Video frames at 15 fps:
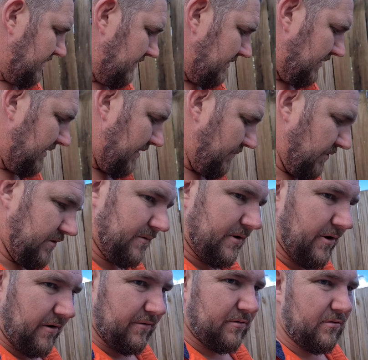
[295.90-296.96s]
And then once we got
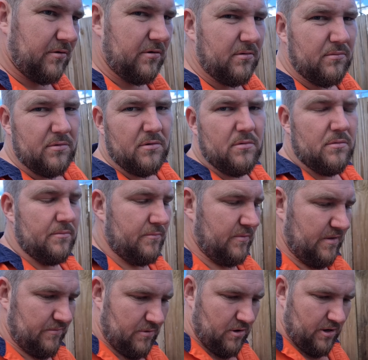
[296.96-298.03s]
it through, we'll be
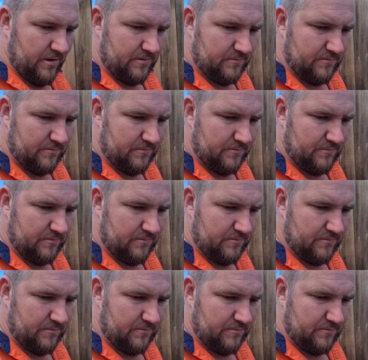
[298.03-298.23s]
right.